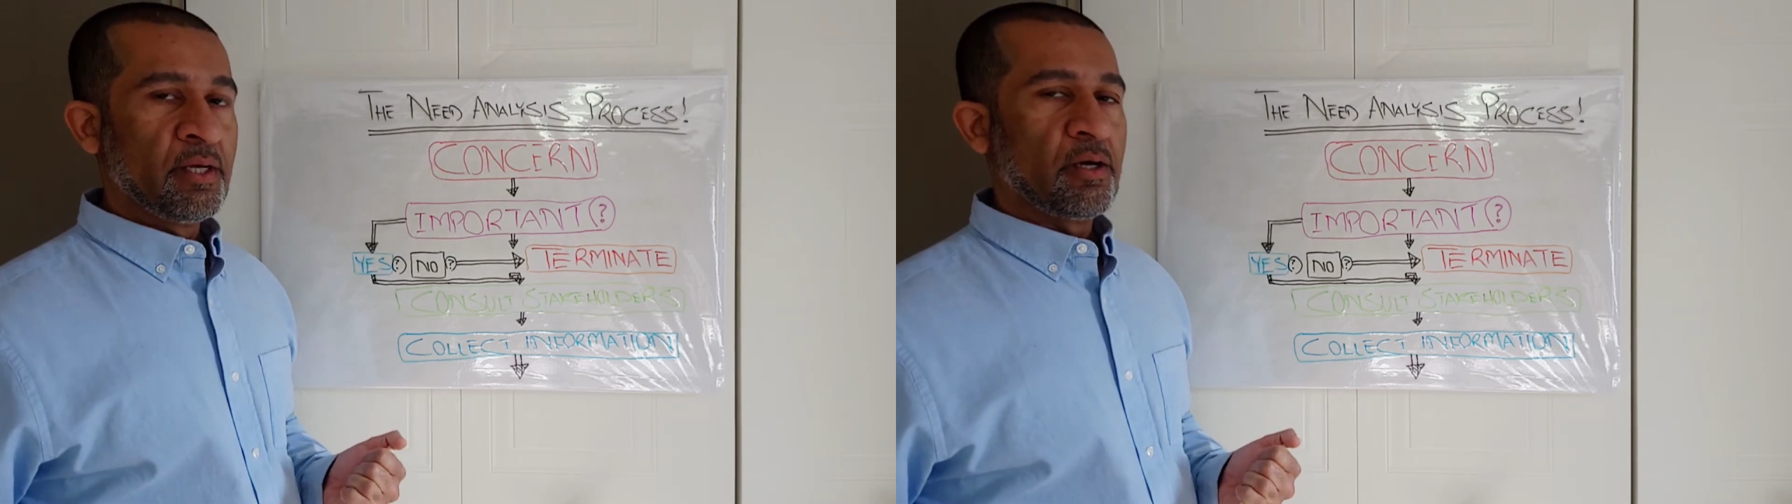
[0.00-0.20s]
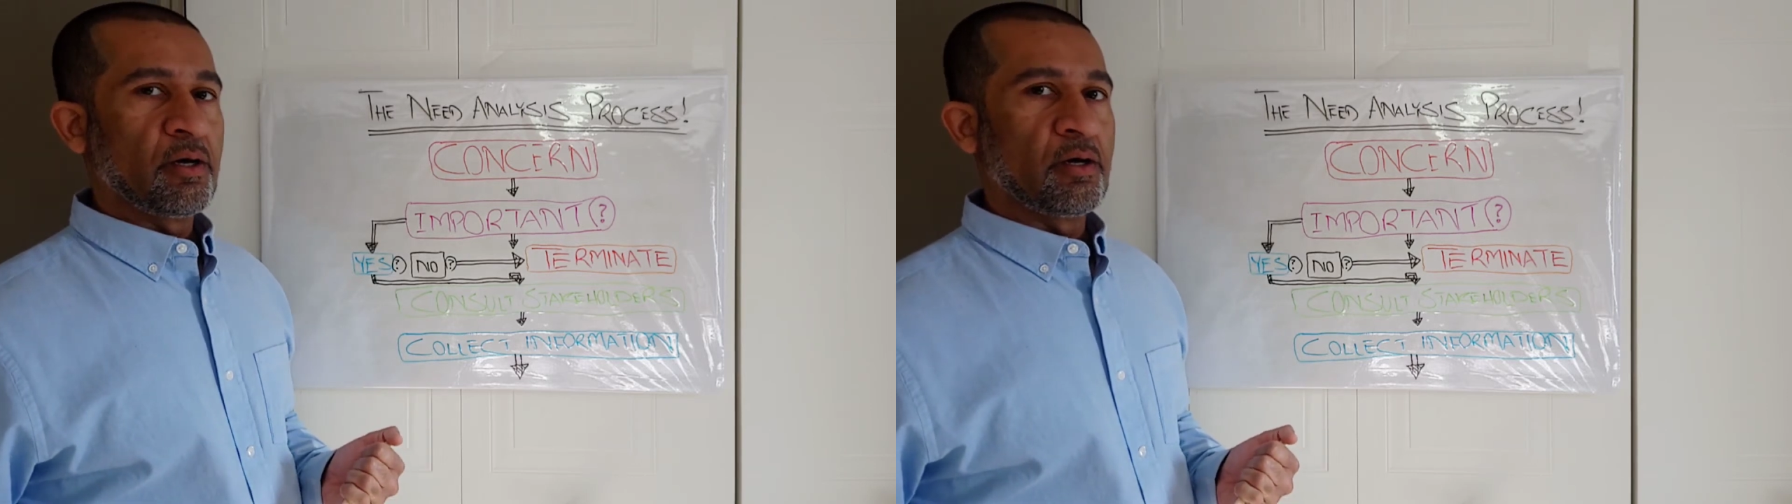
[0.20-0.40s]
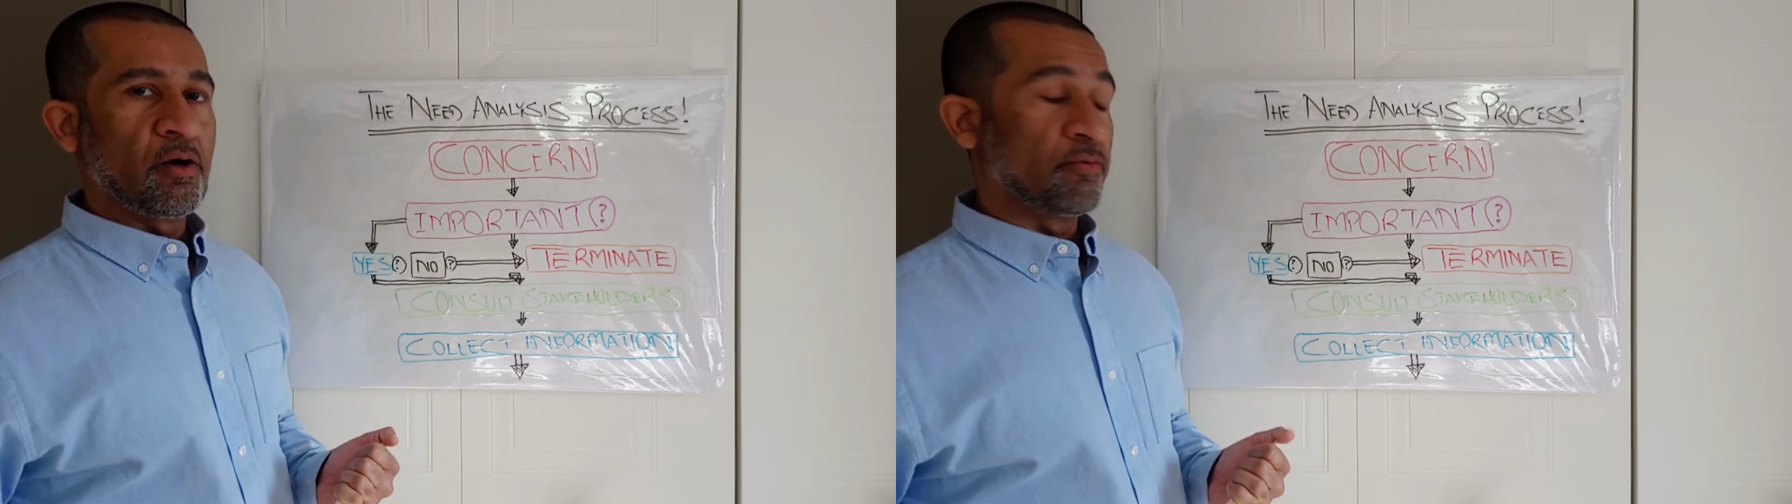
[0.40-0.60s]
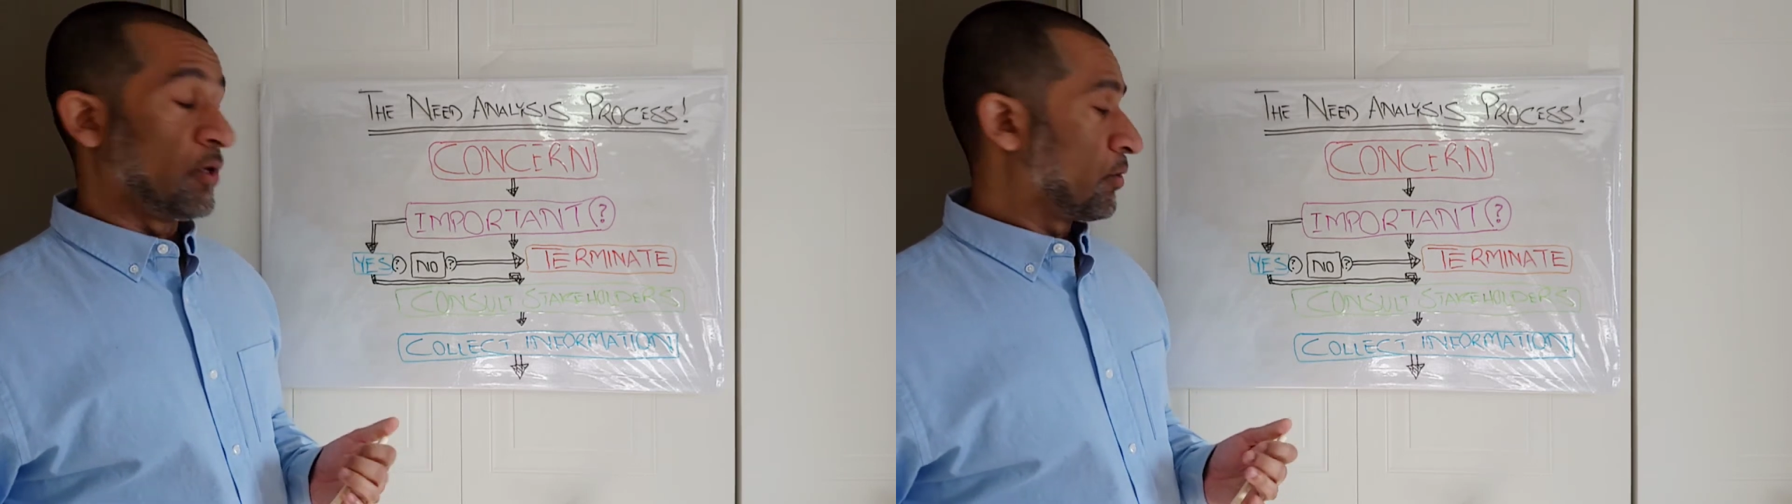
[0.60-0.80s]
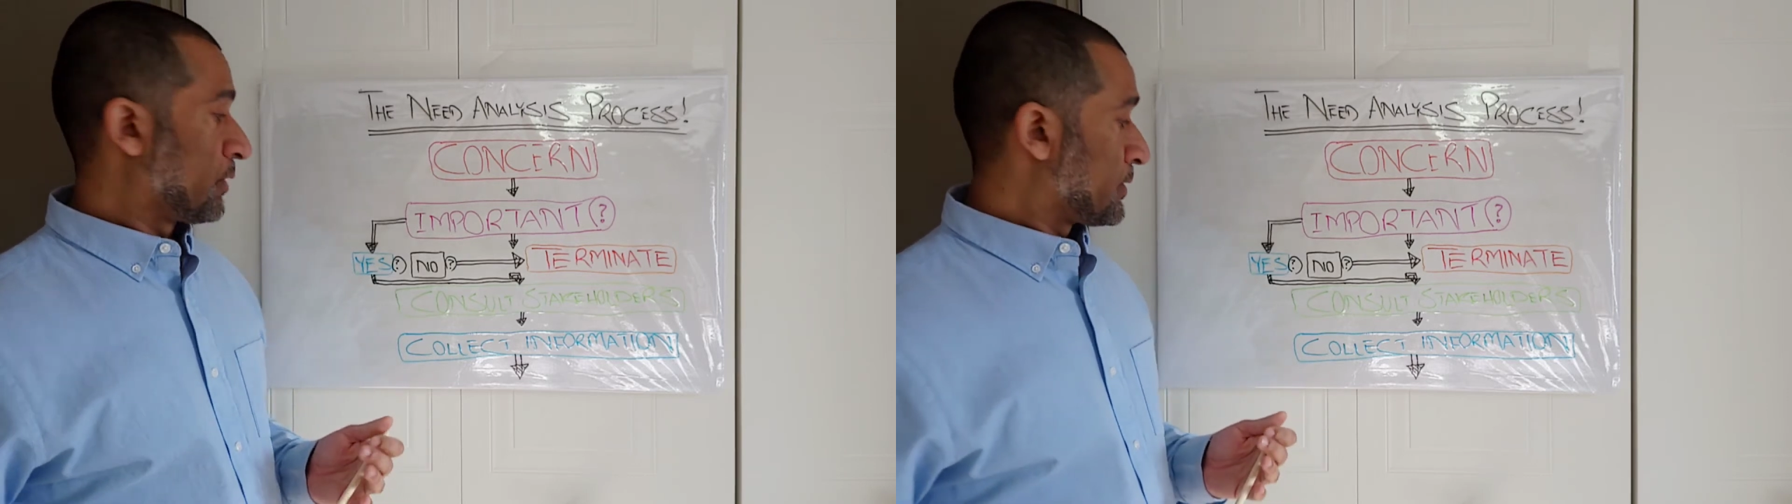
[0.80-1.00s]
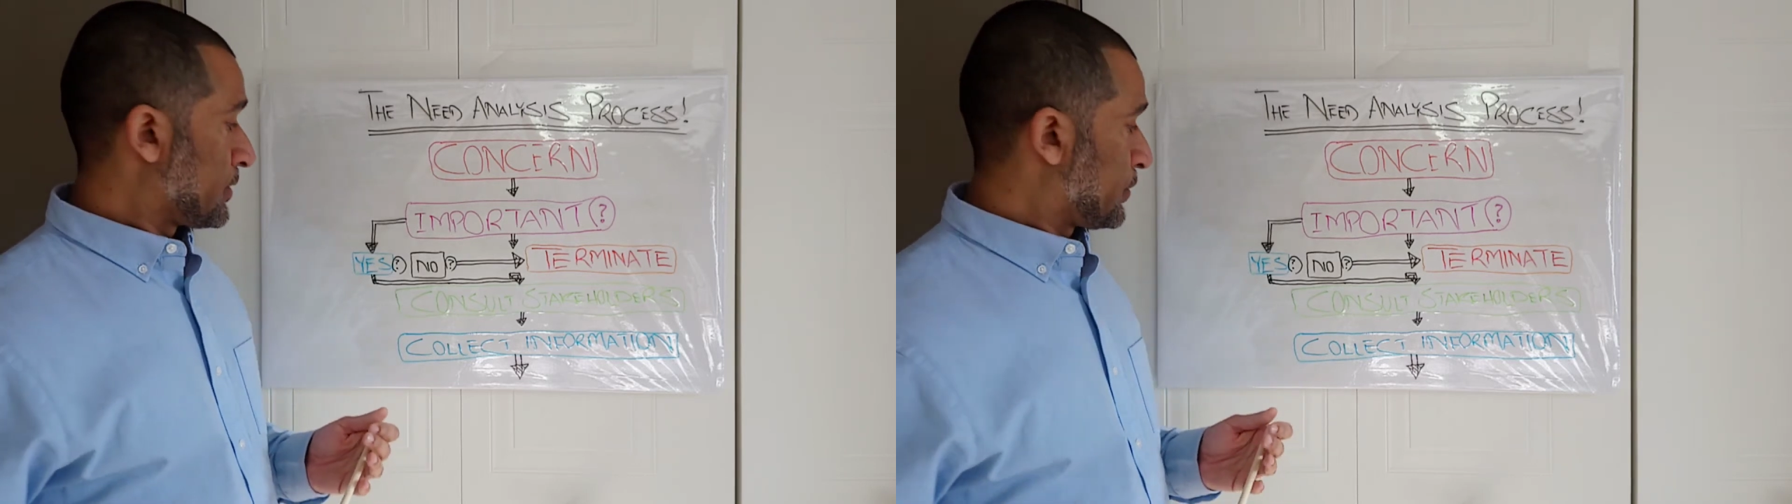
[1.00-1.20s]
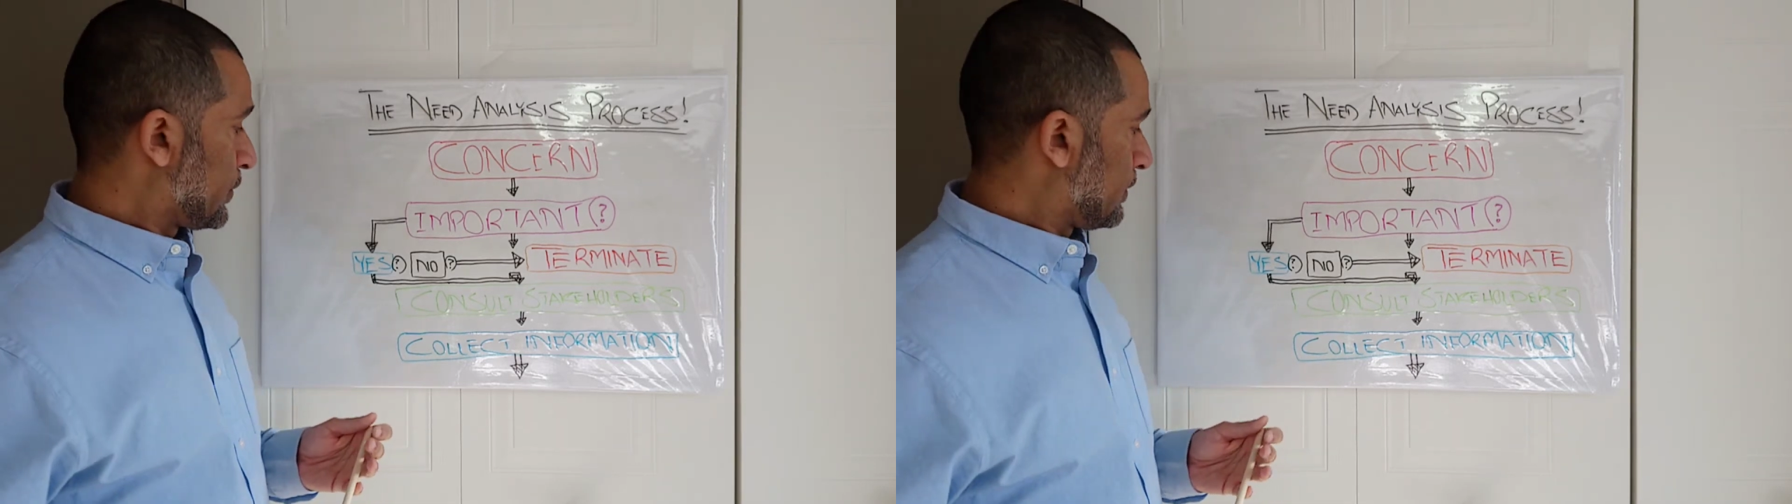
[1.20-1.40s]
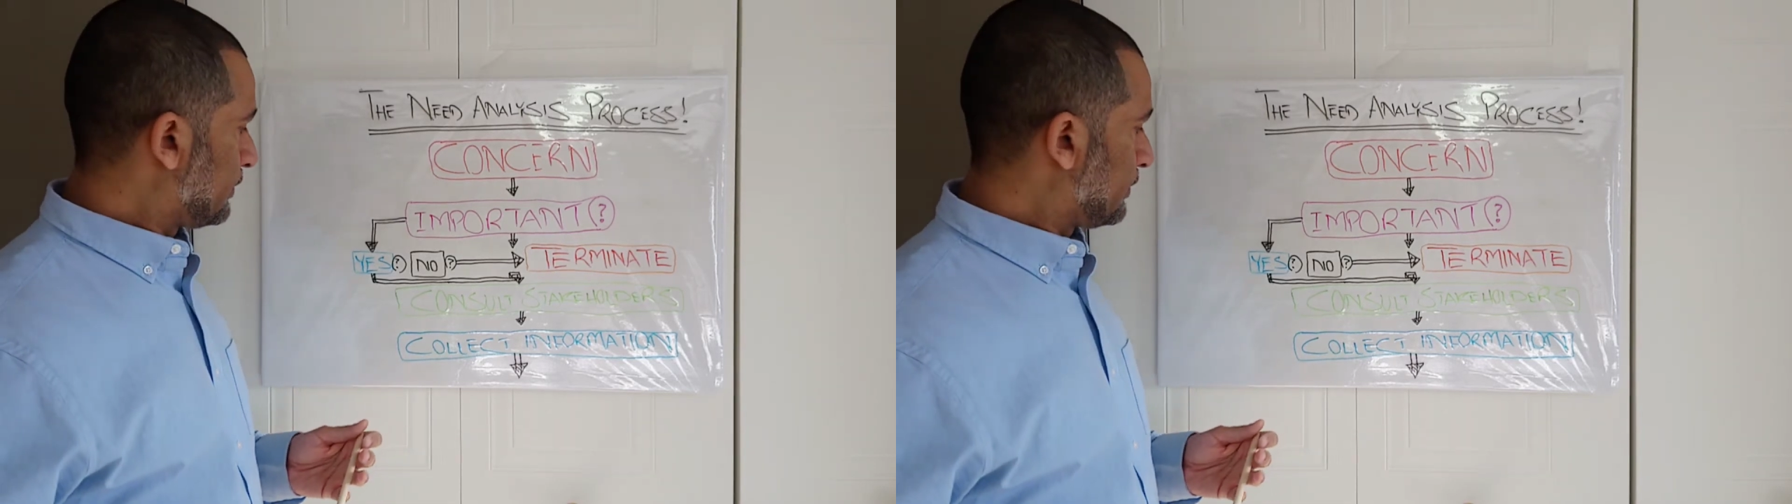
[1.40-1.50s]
of the organization.